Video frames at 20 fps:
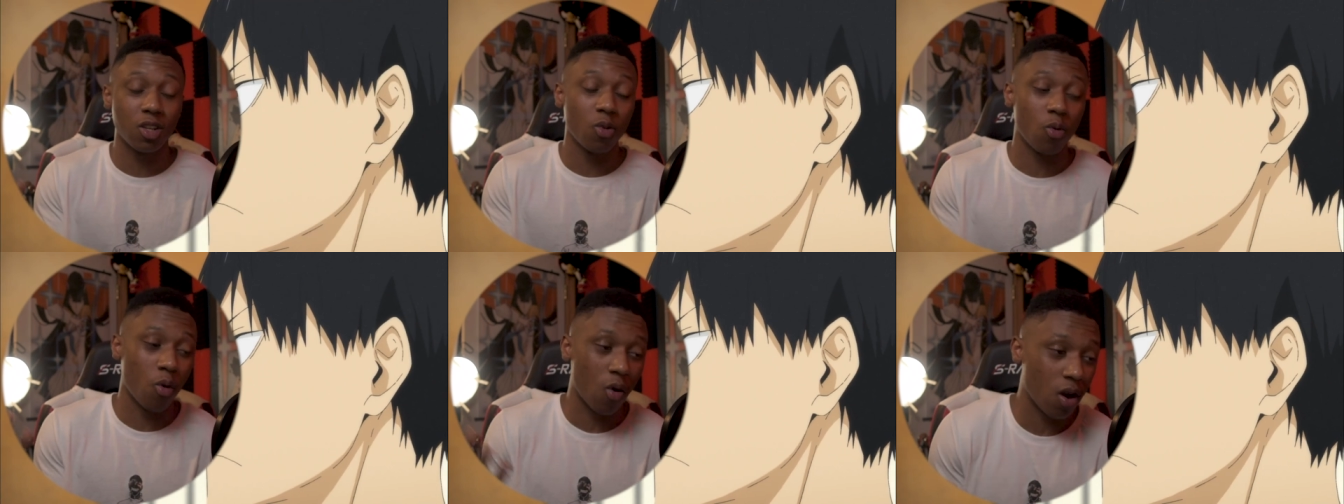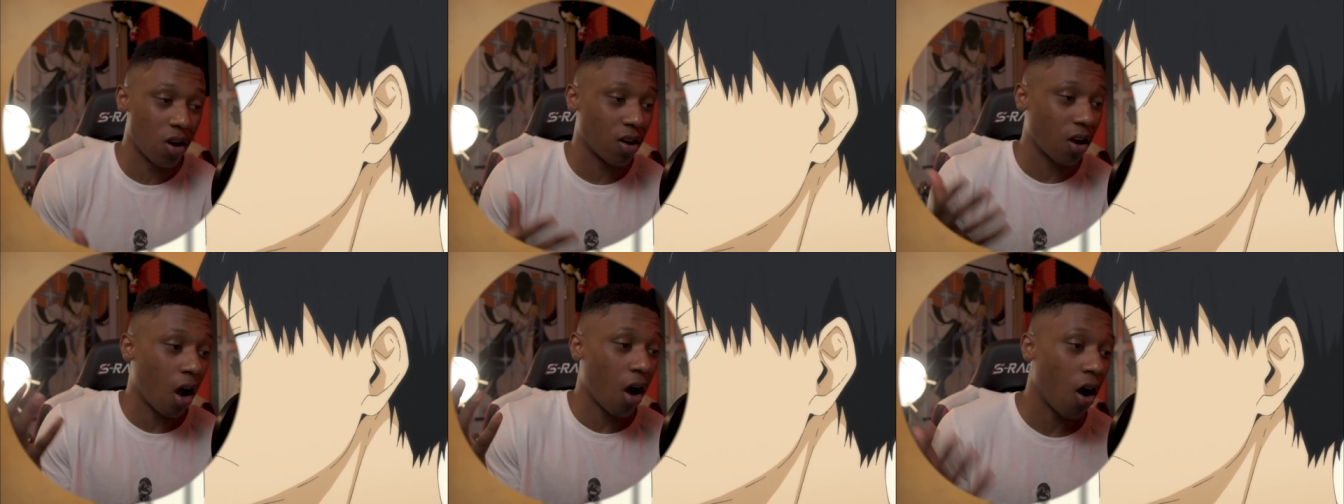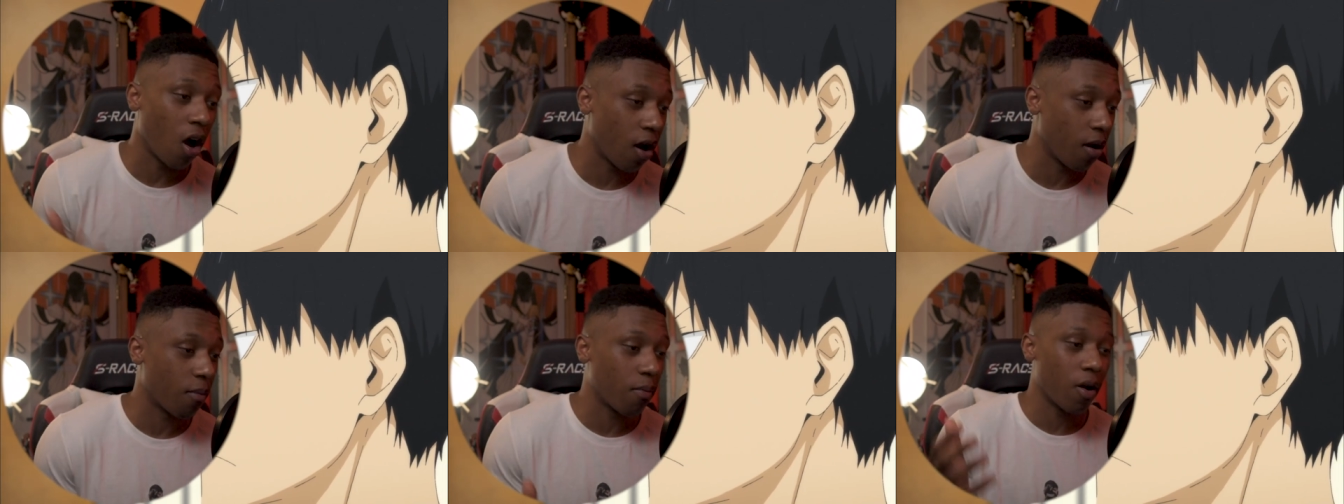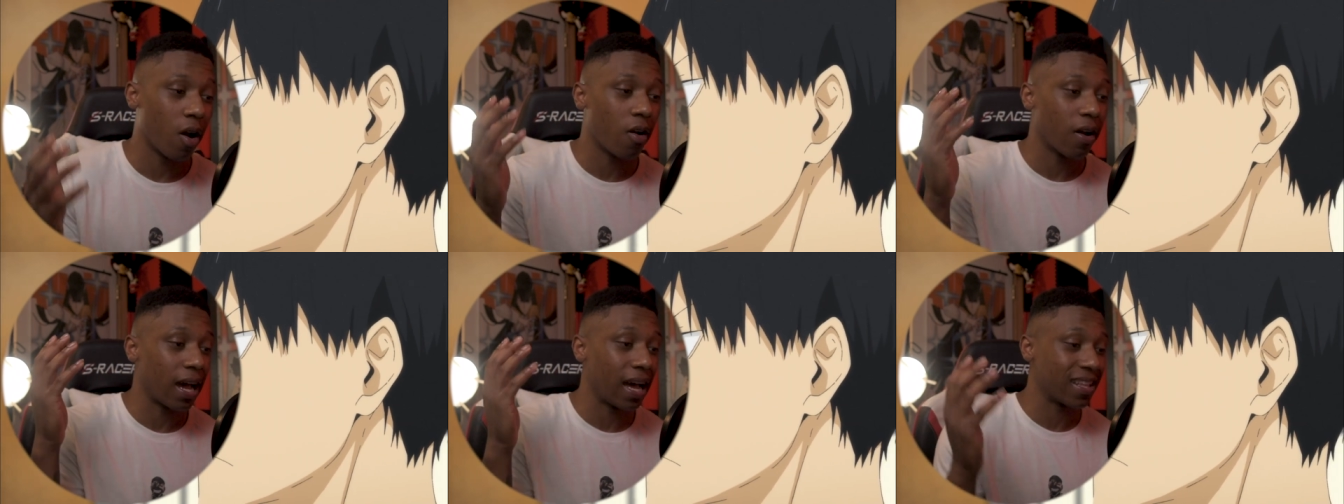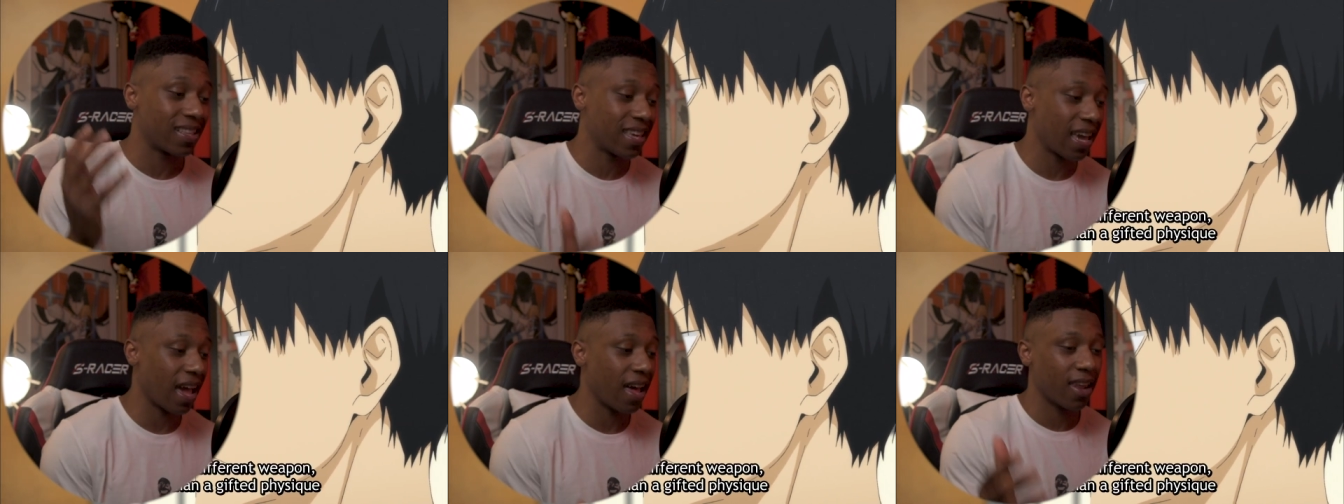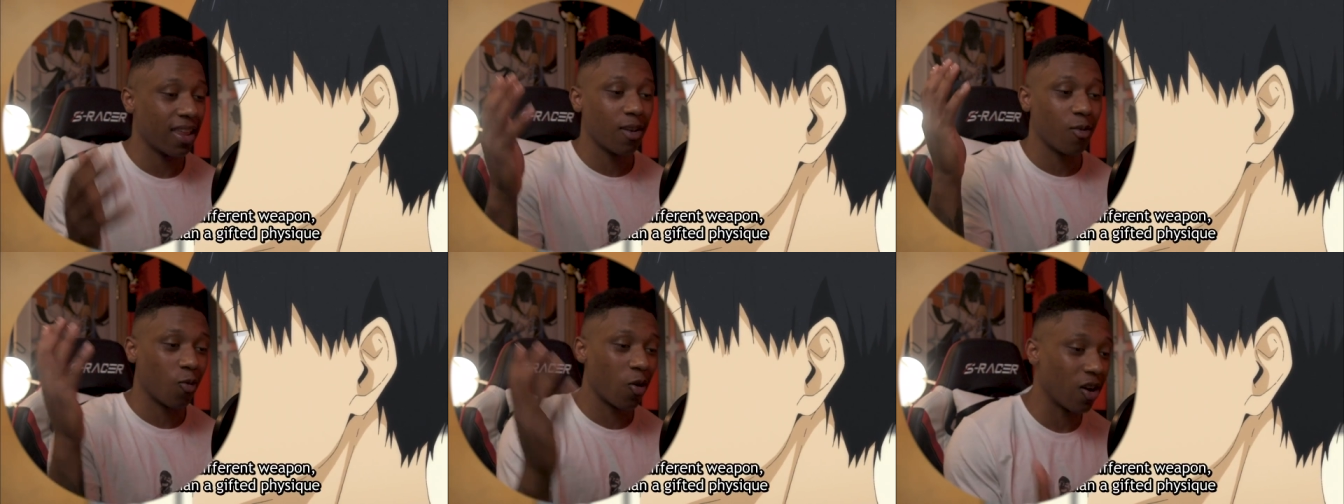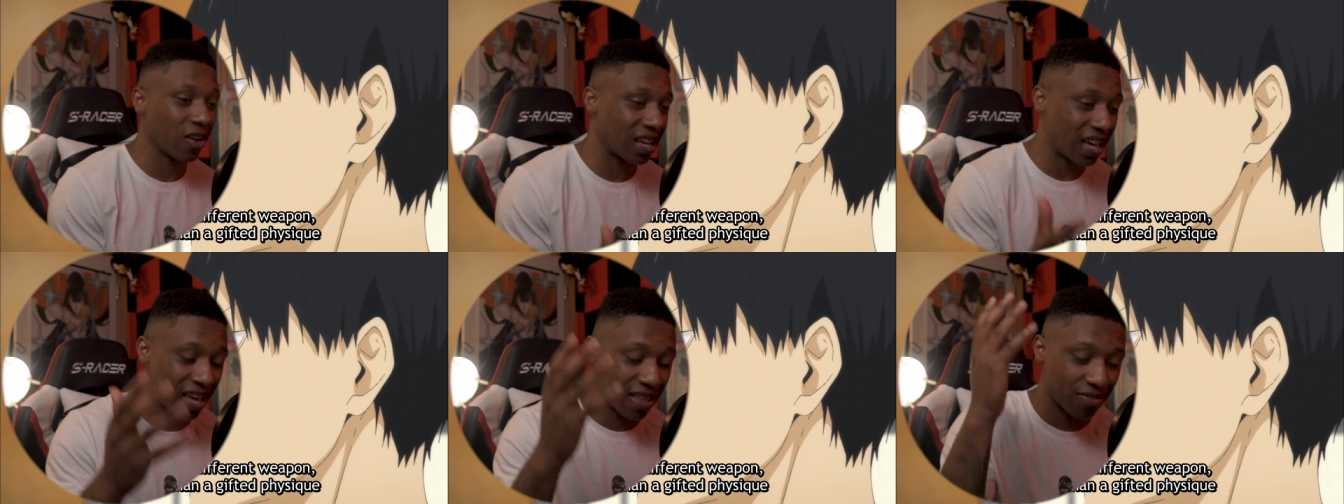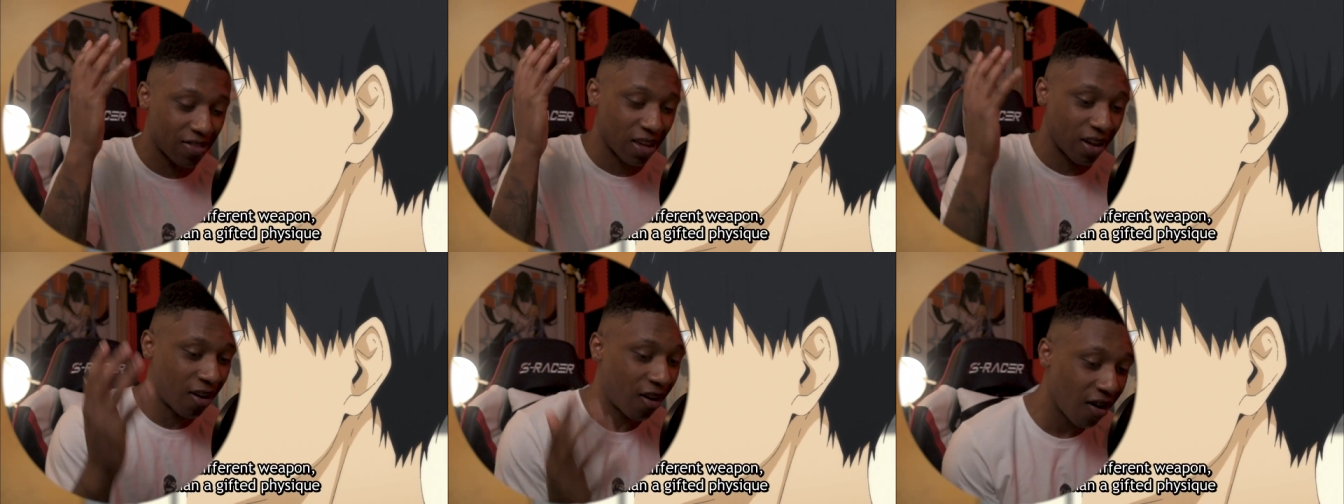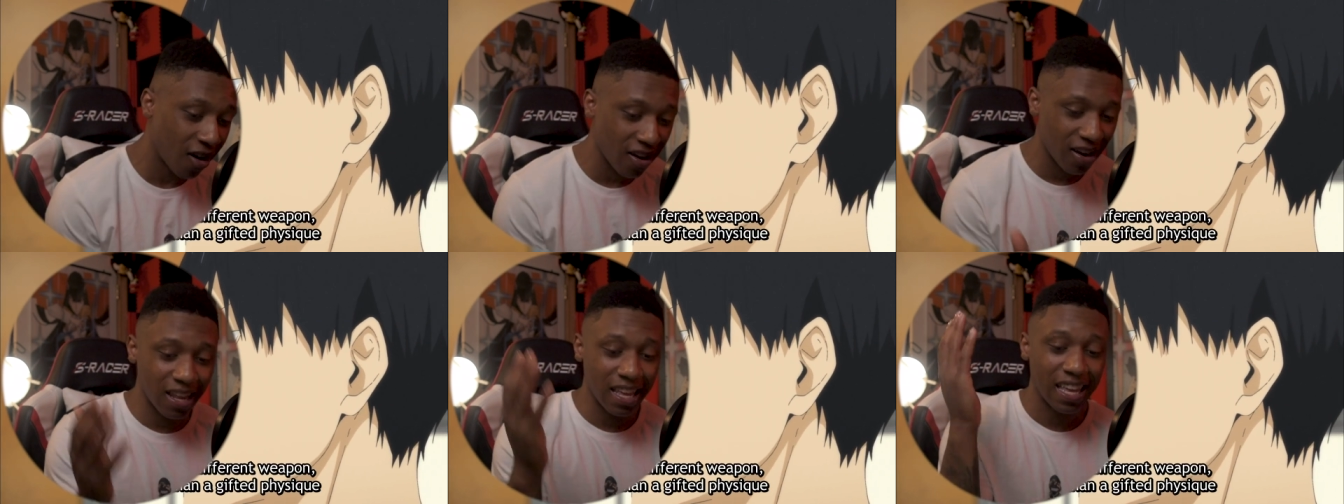to work hard. Bro got talent, work ethic, heart.